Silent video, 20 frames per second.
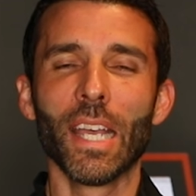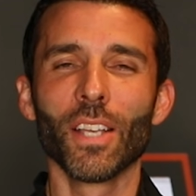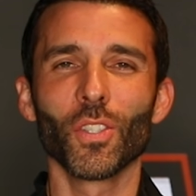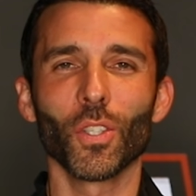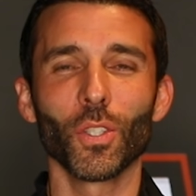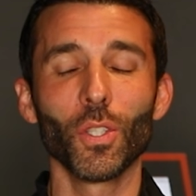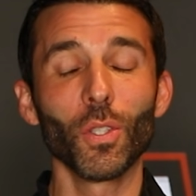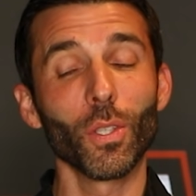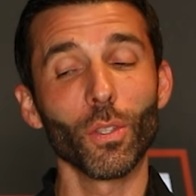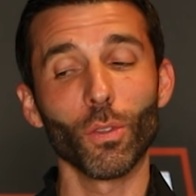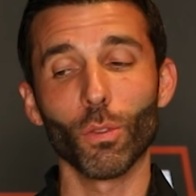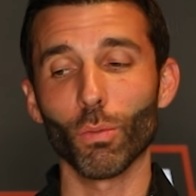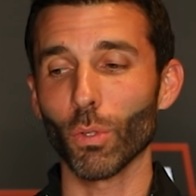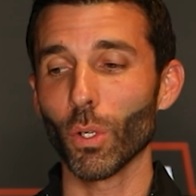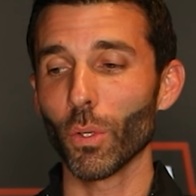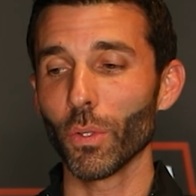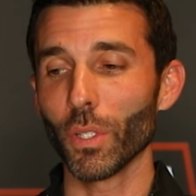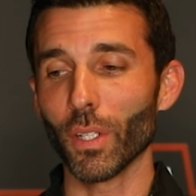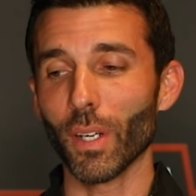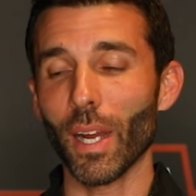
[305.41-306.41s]
So you could
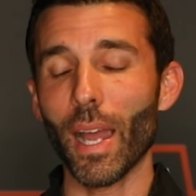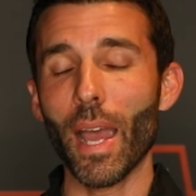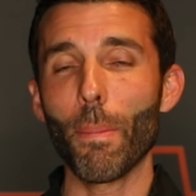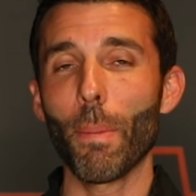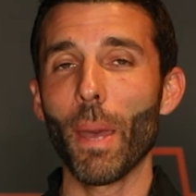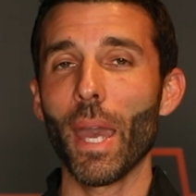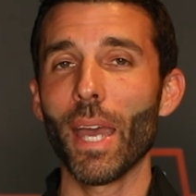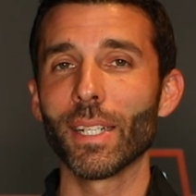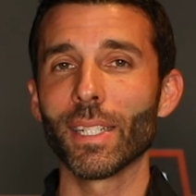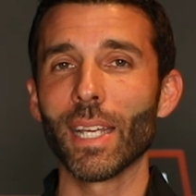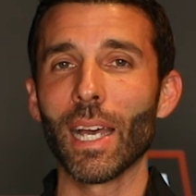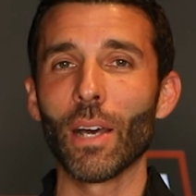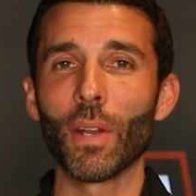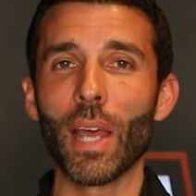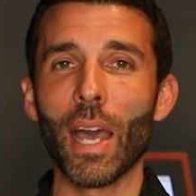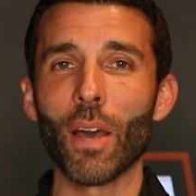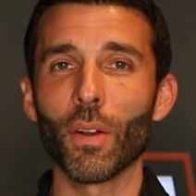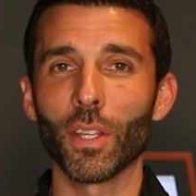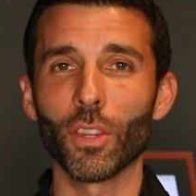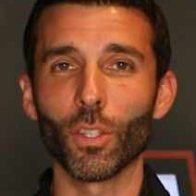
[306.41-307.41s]
throw your iPad
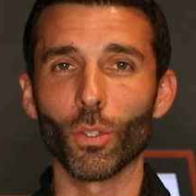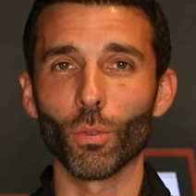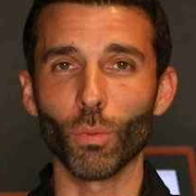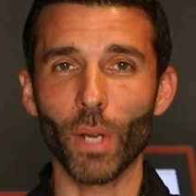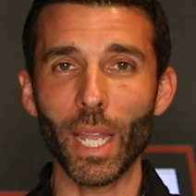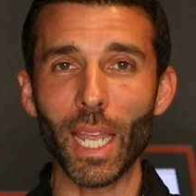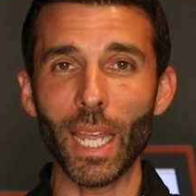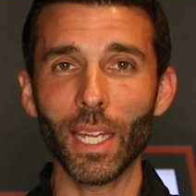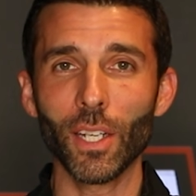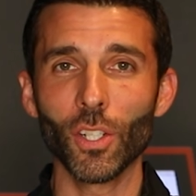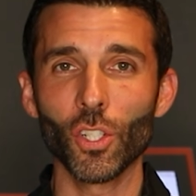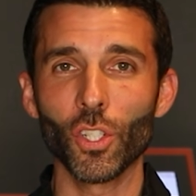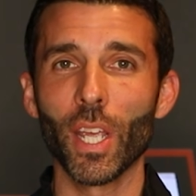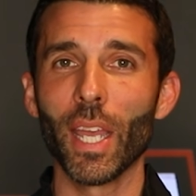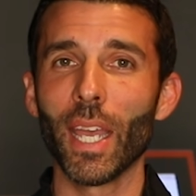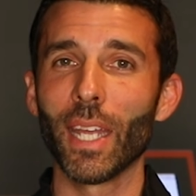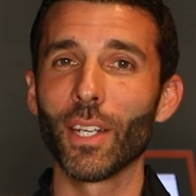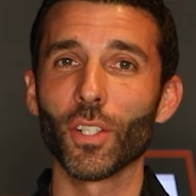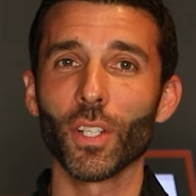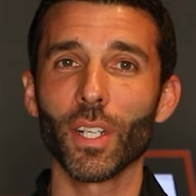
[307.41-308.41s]
down out at the
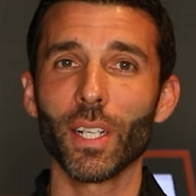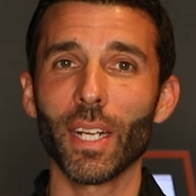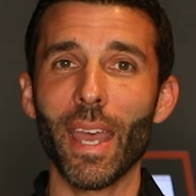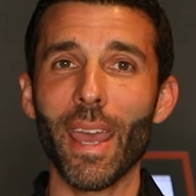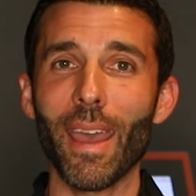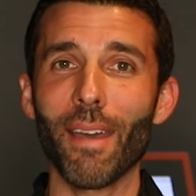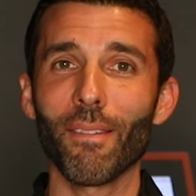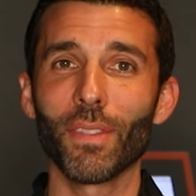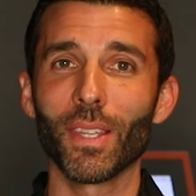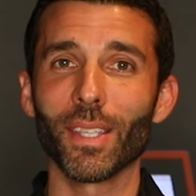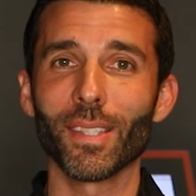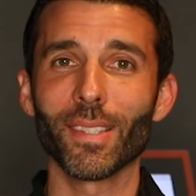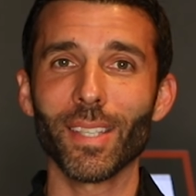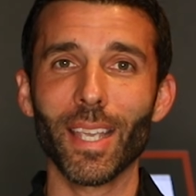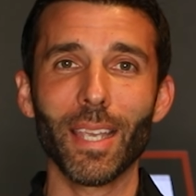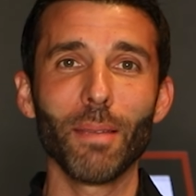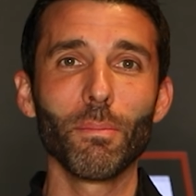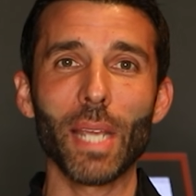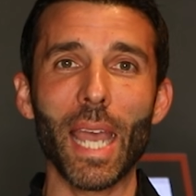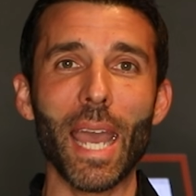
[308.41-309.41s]
range and you're going to have the
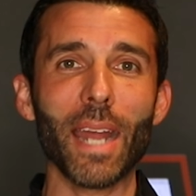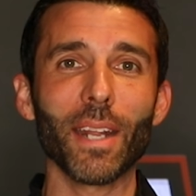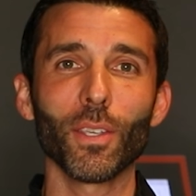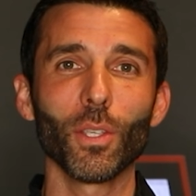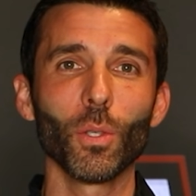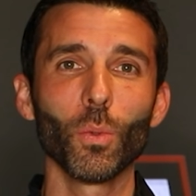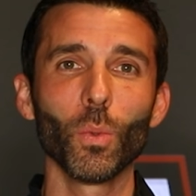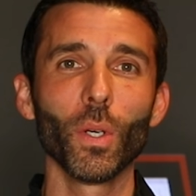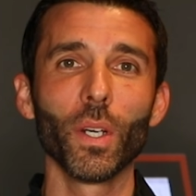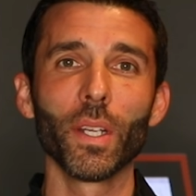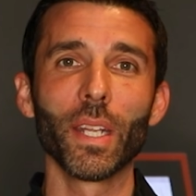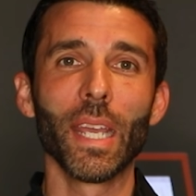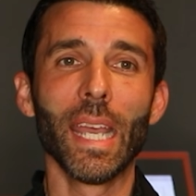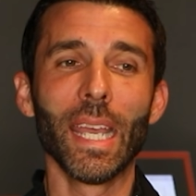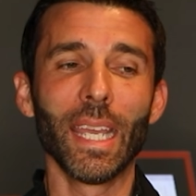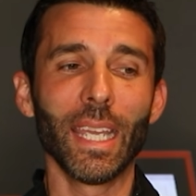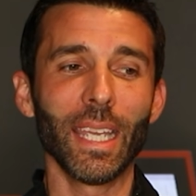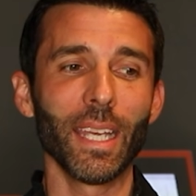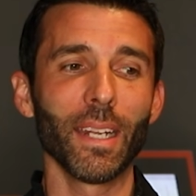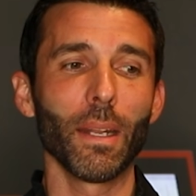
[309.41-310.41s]
same data you would
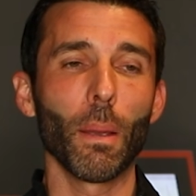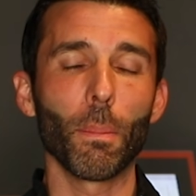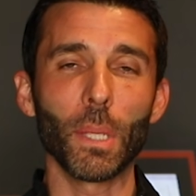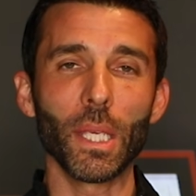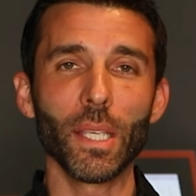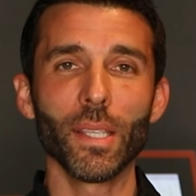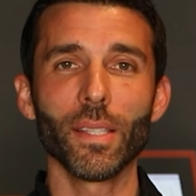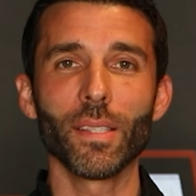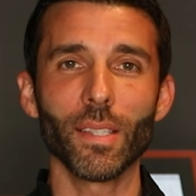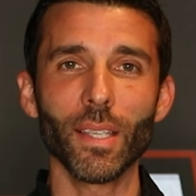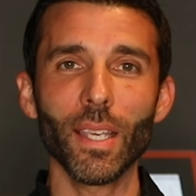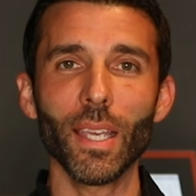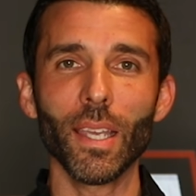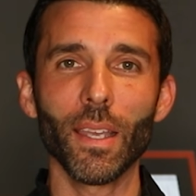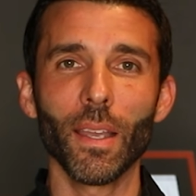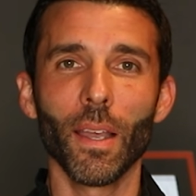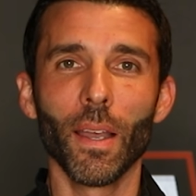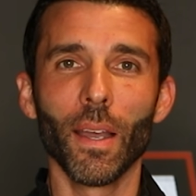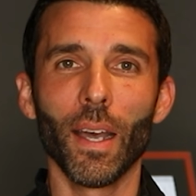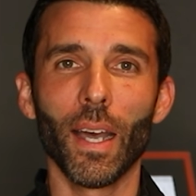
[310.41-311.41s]
in a
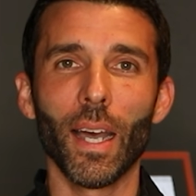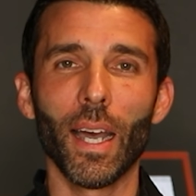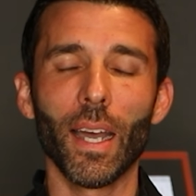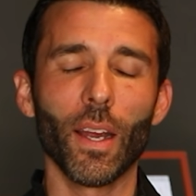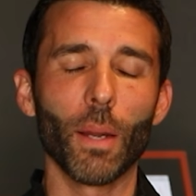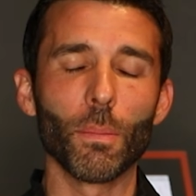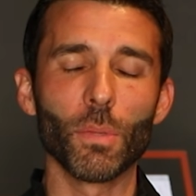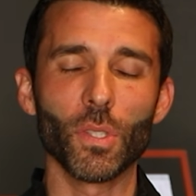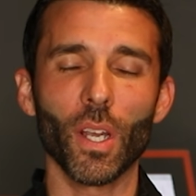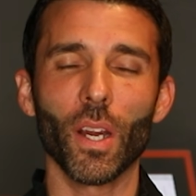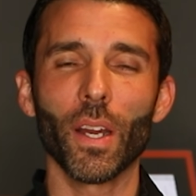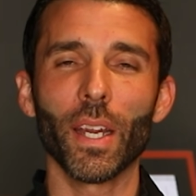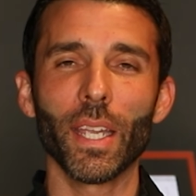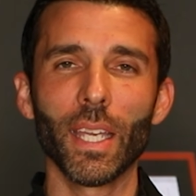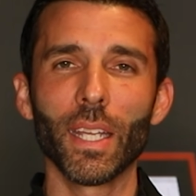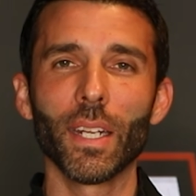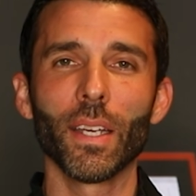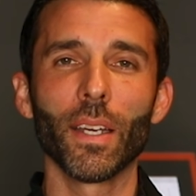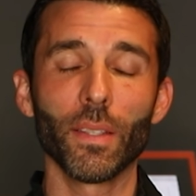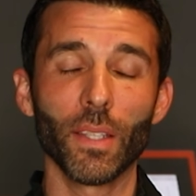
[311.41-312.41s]
PC, in
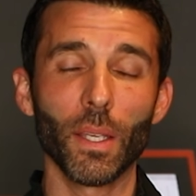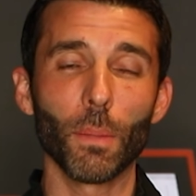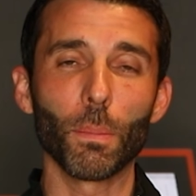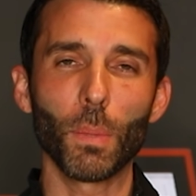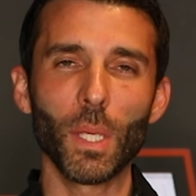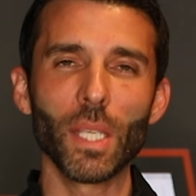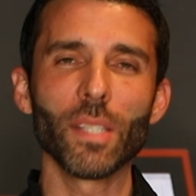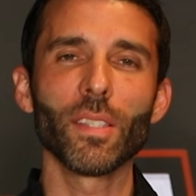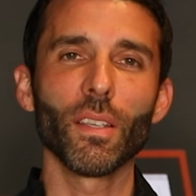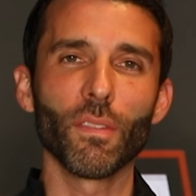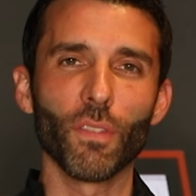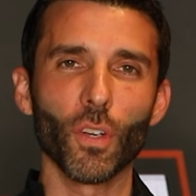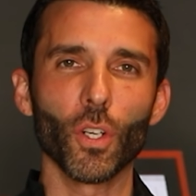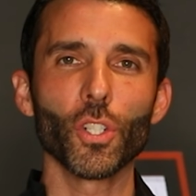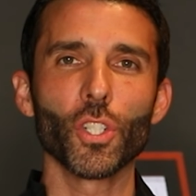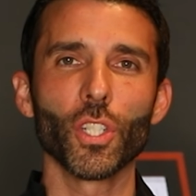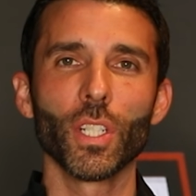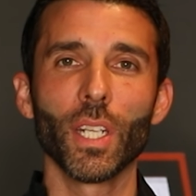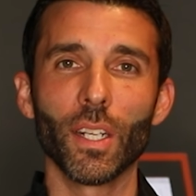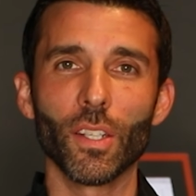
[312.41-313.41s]
a PC
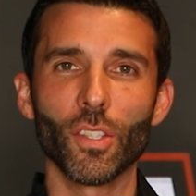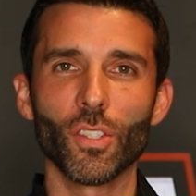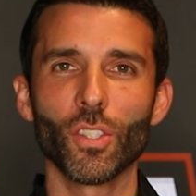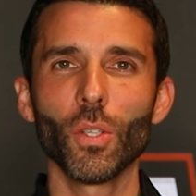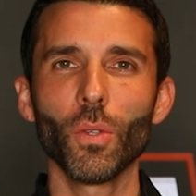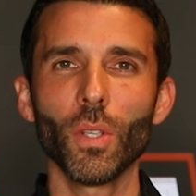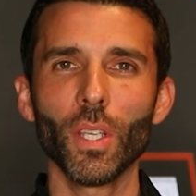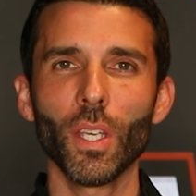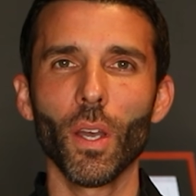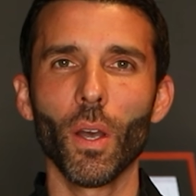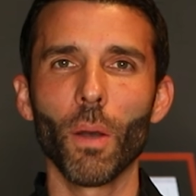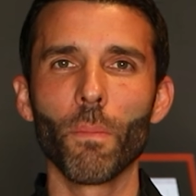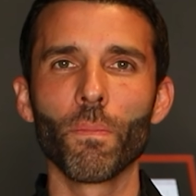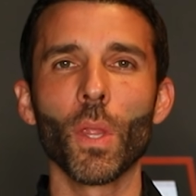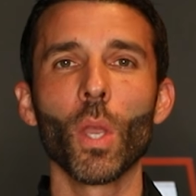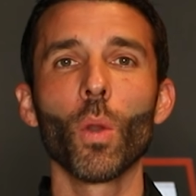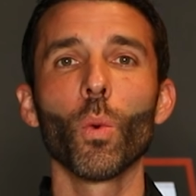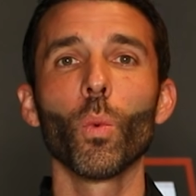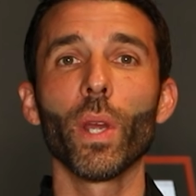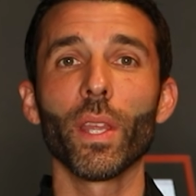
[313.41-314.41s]
version in a studio
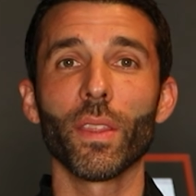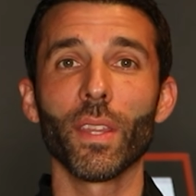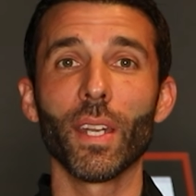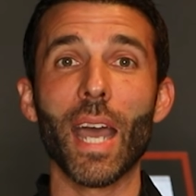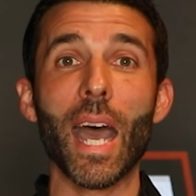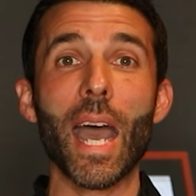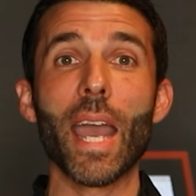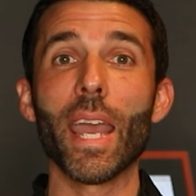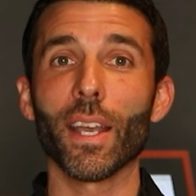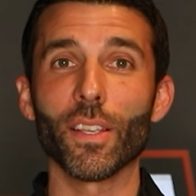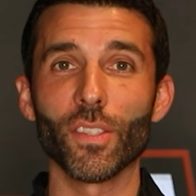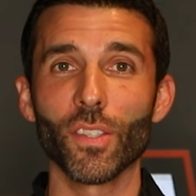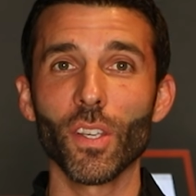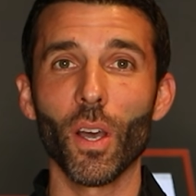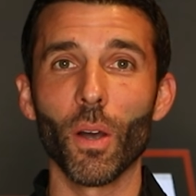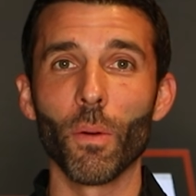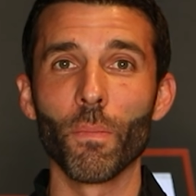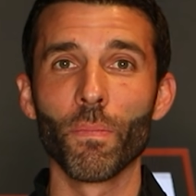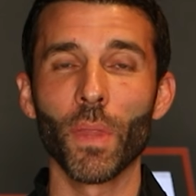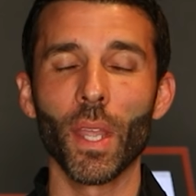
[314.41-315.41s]
with an
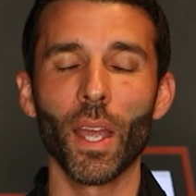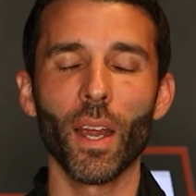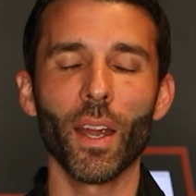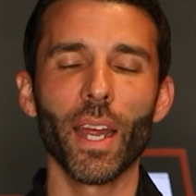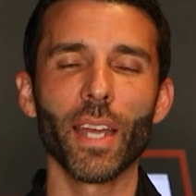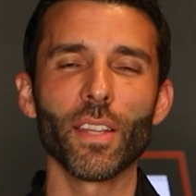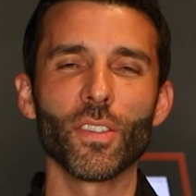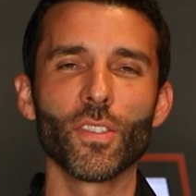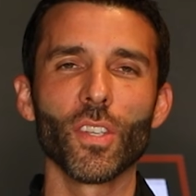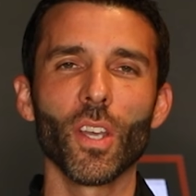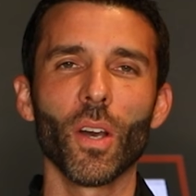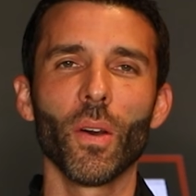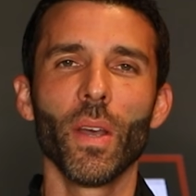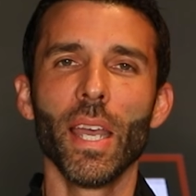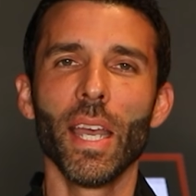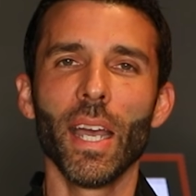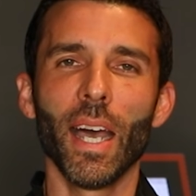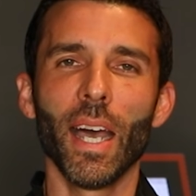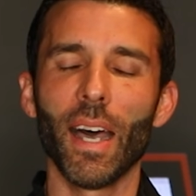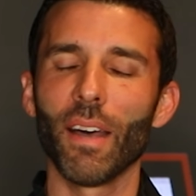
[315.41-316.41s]
IXO. All right, so
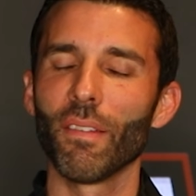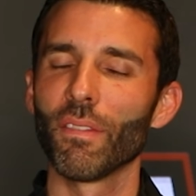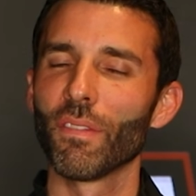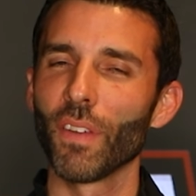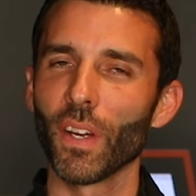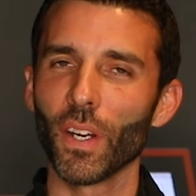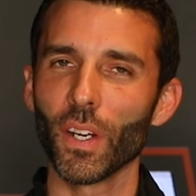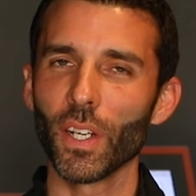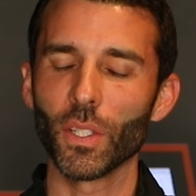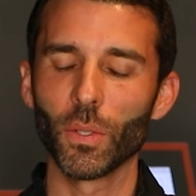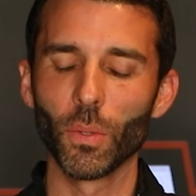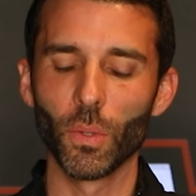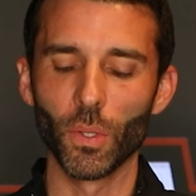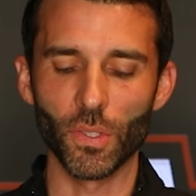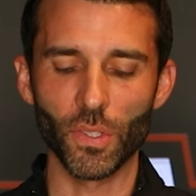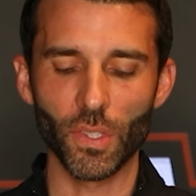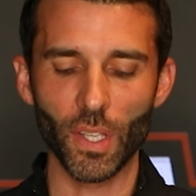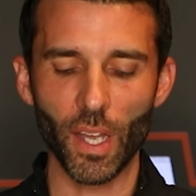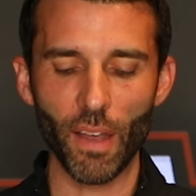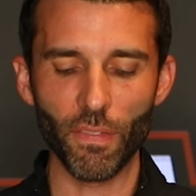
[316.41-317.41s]
very
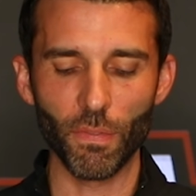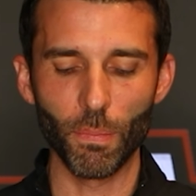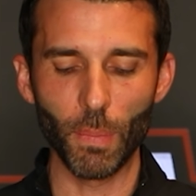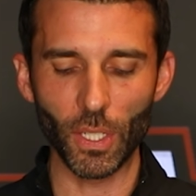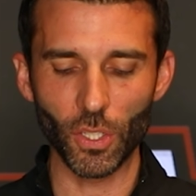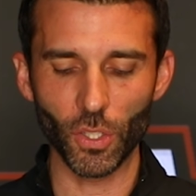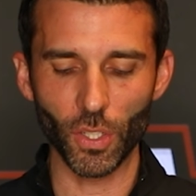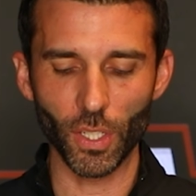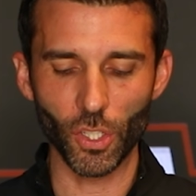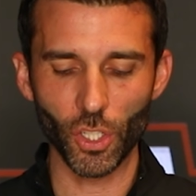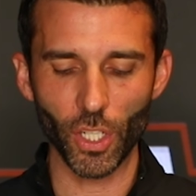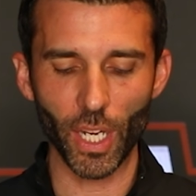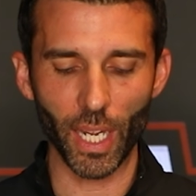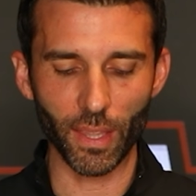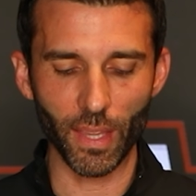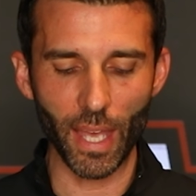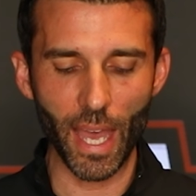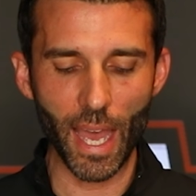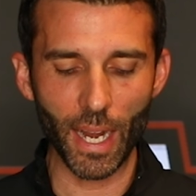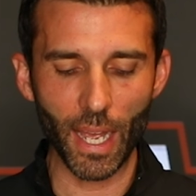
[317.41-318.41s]
cool stuff. Make sure you
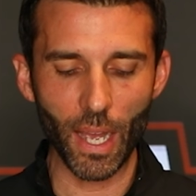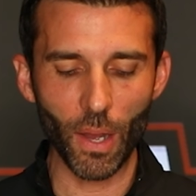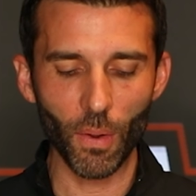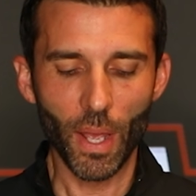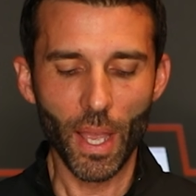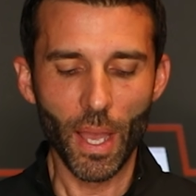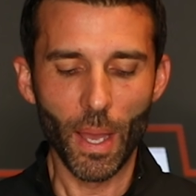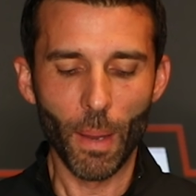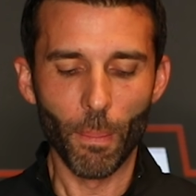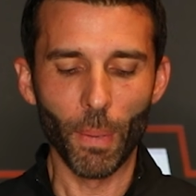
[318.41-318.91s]
check that out.